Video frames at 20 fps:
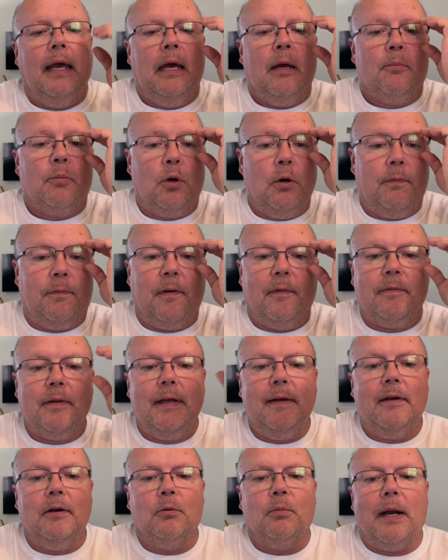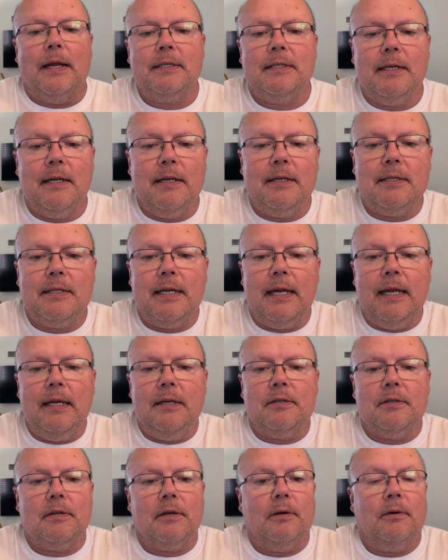Proof of legal residency,
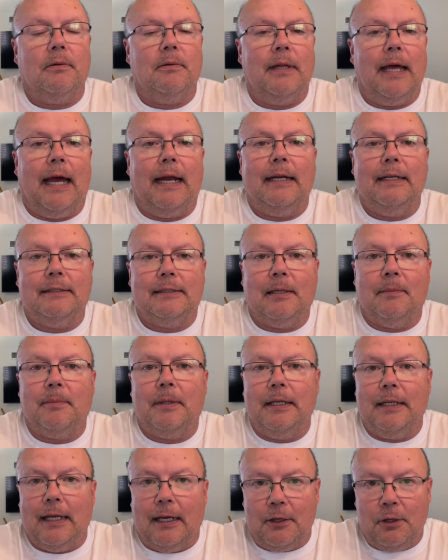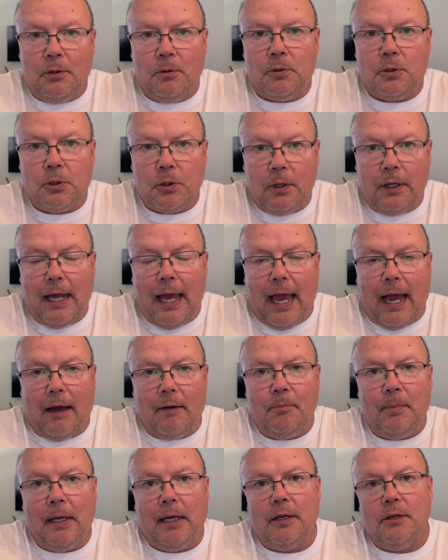so that is something that you should
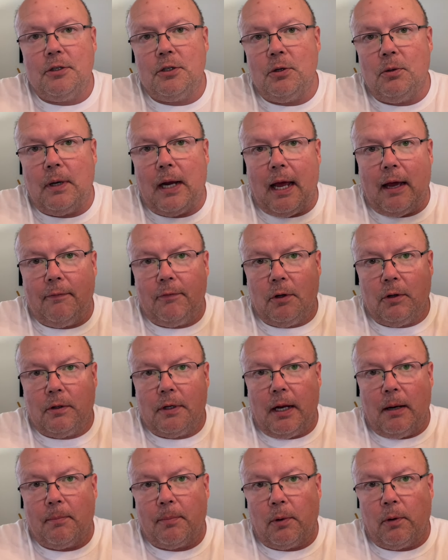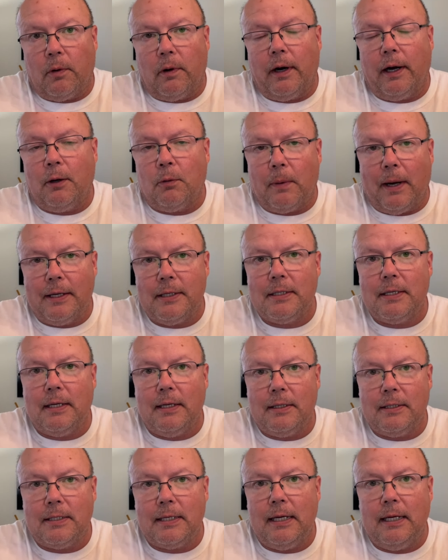have because you would have your temporary
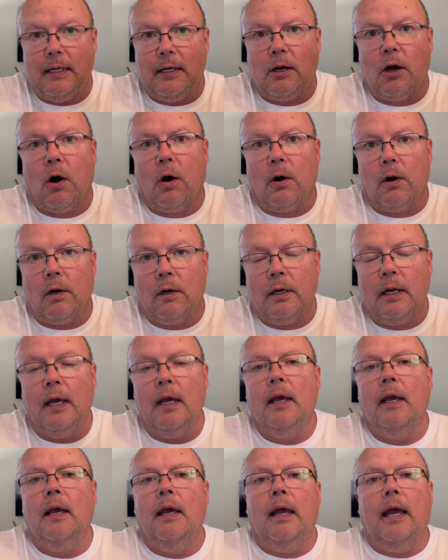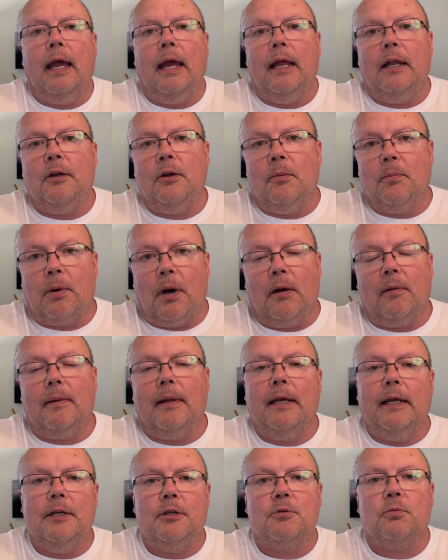residency card, and you
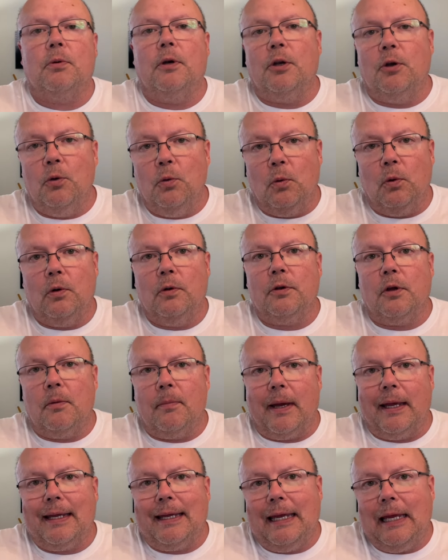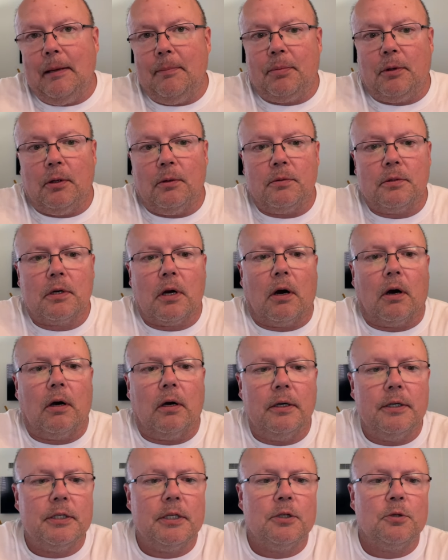probably each renewal you might keep those
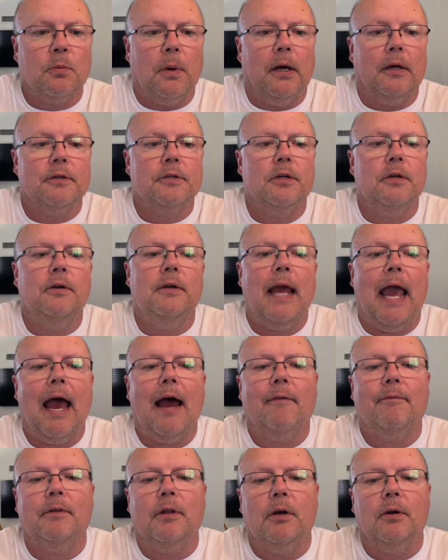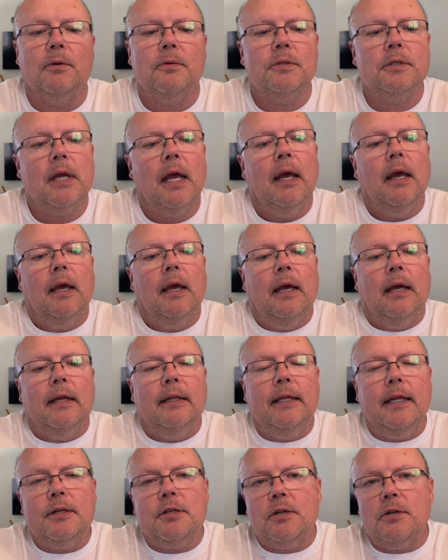cards as well, so you'd have those.
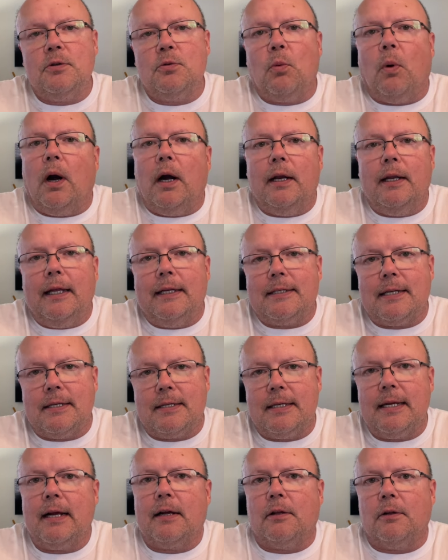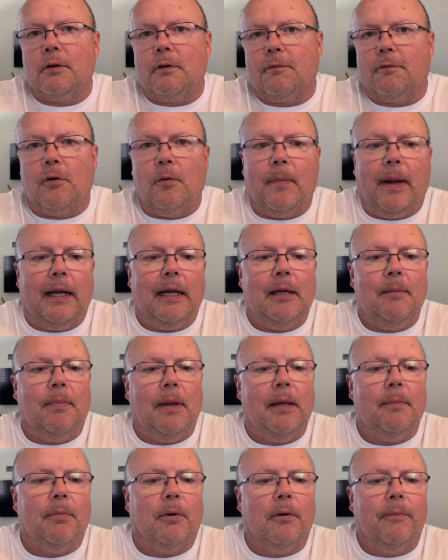This is one that's a stickler for many
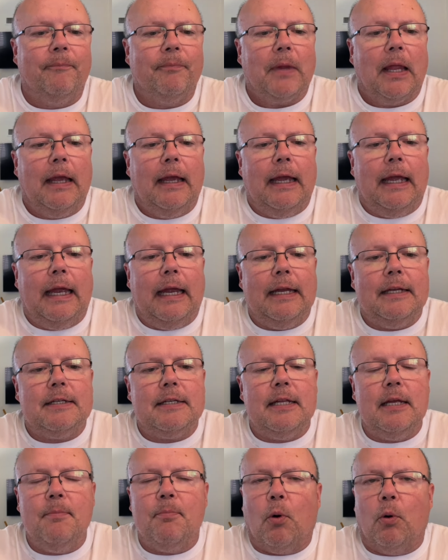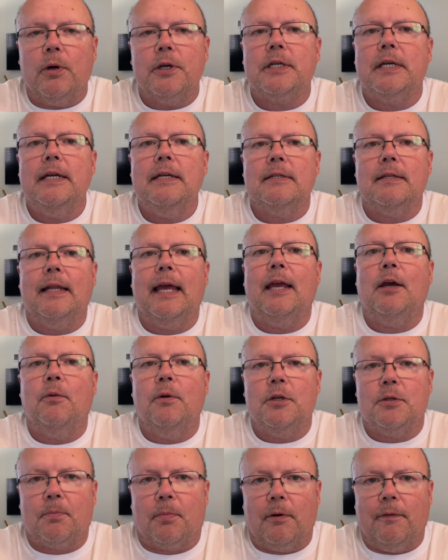people. It's the Portuguese
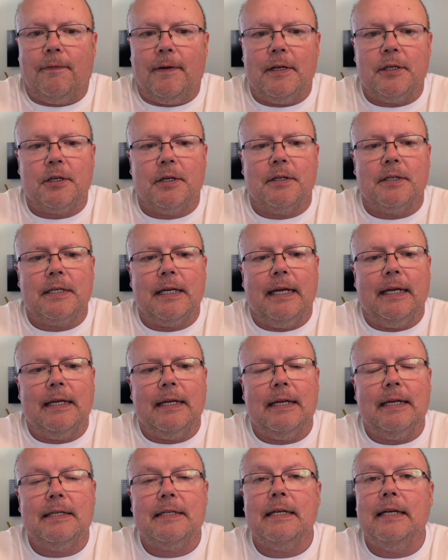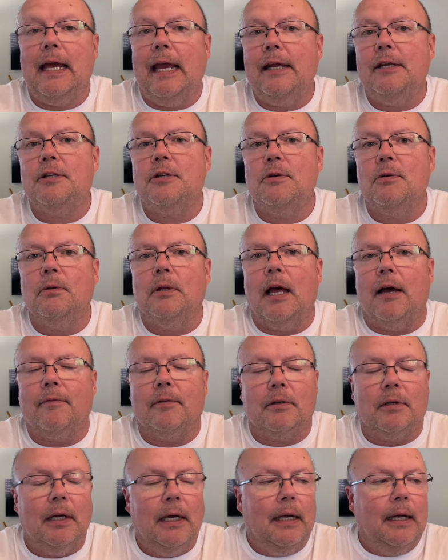language proficiency, and it's an A2
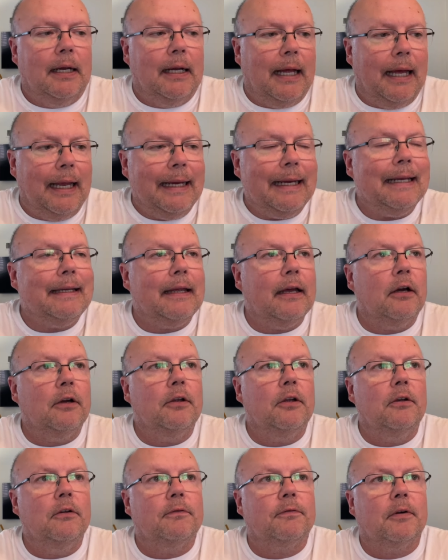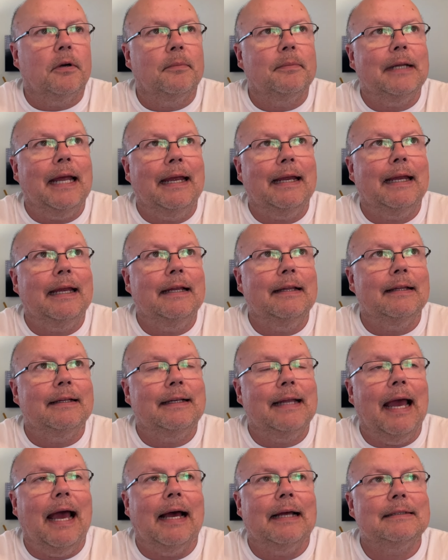level. I can tell you from taking the
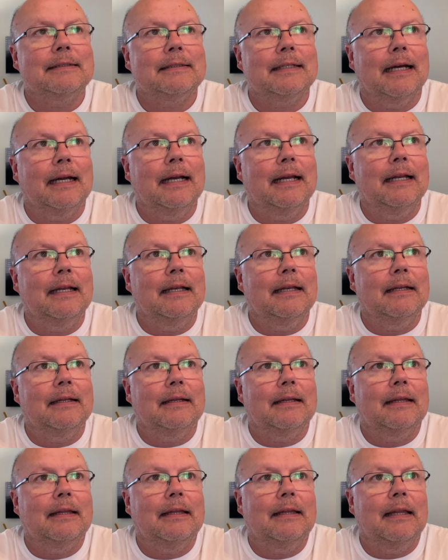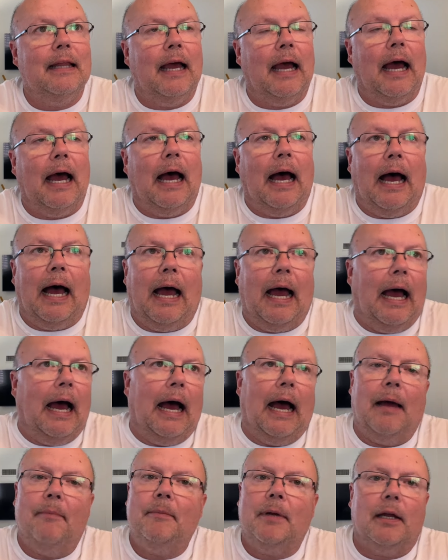test,
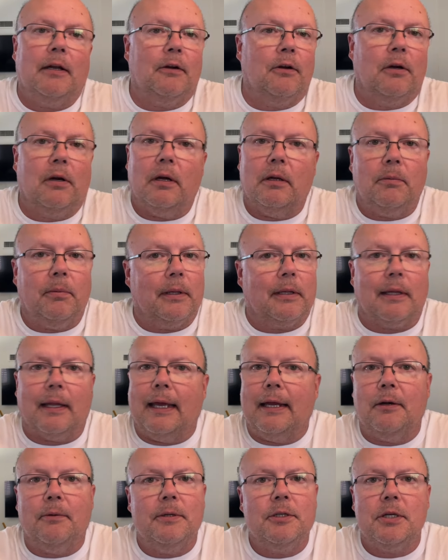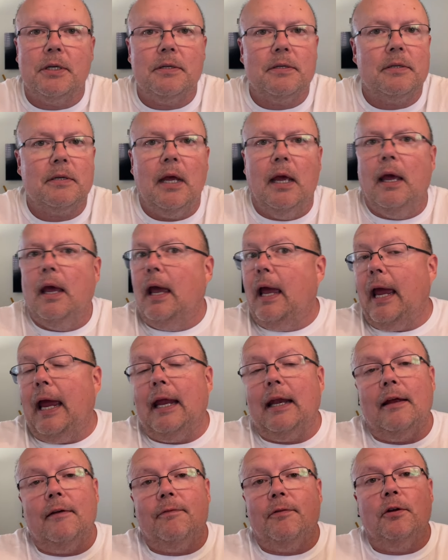I'm not good with languages,
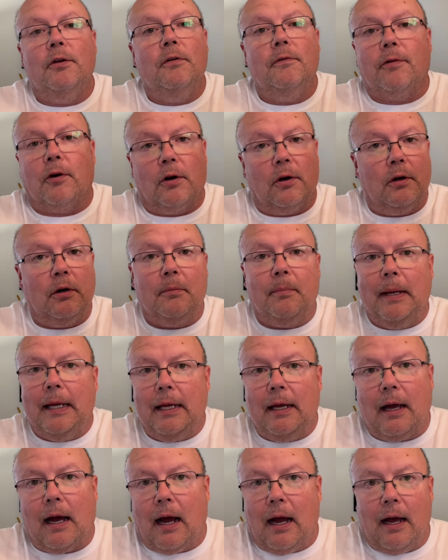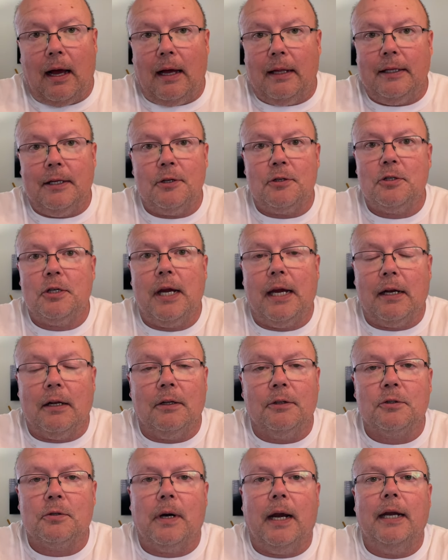and if you've heard me on this
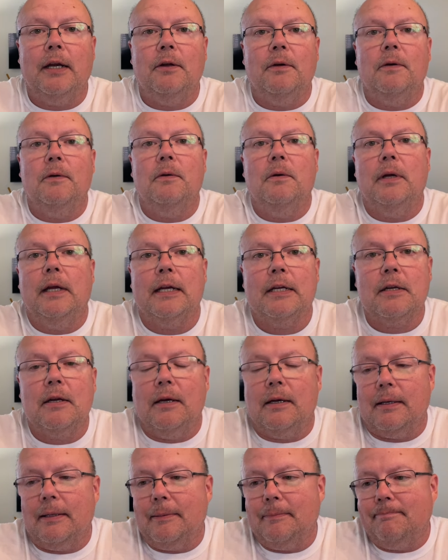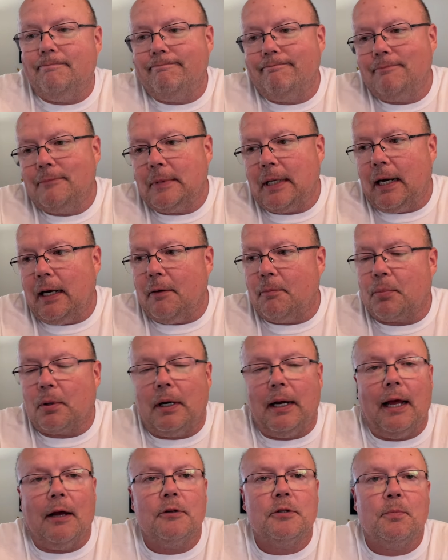channel try to kind of
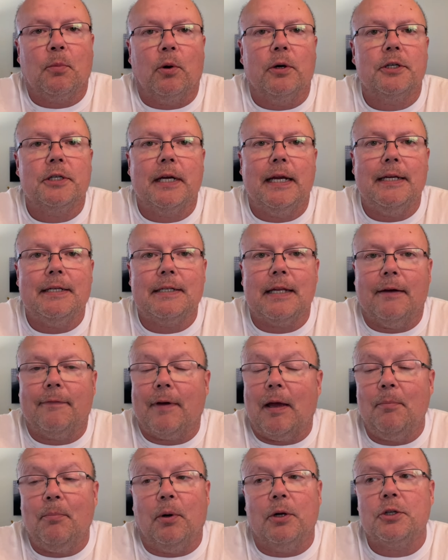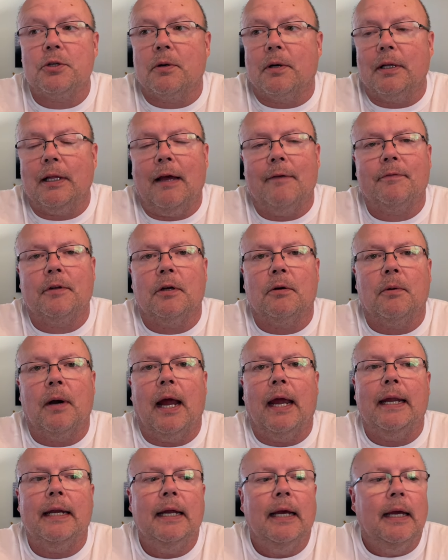pronounce Portuguese stuff, I butcher it left and
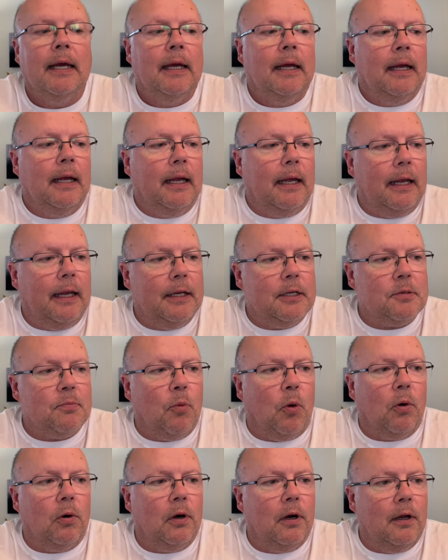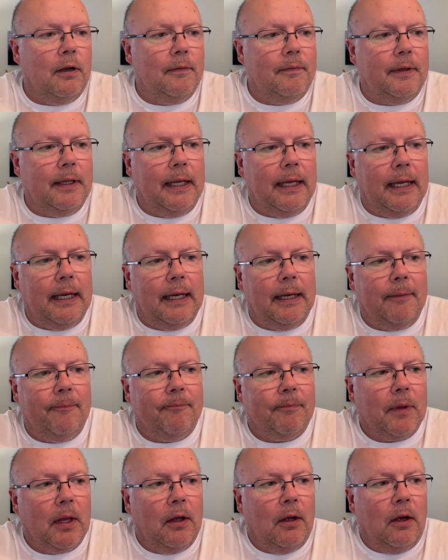right. It's more of the
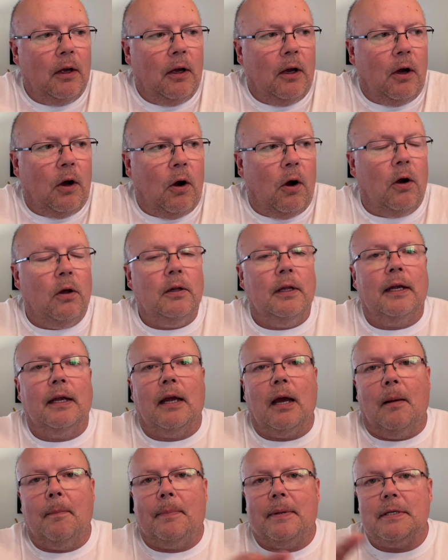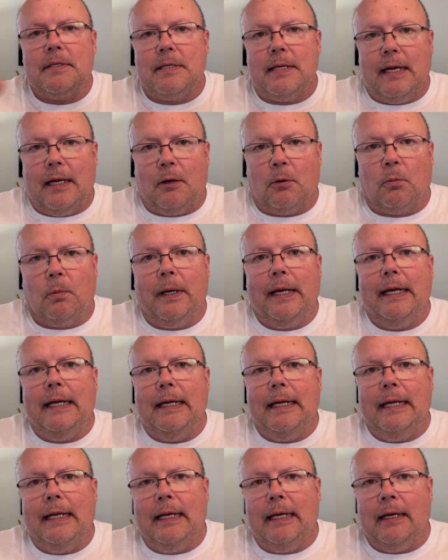all-encompassing
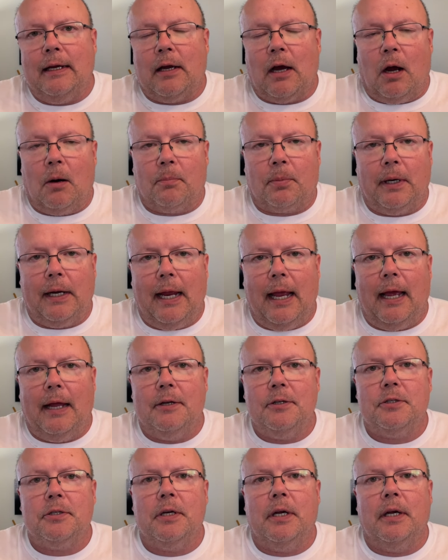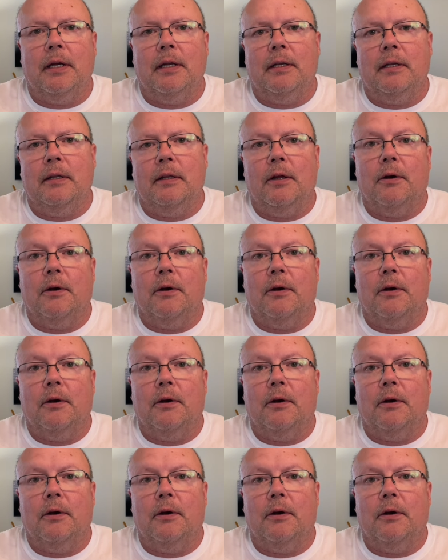reading, comprehension.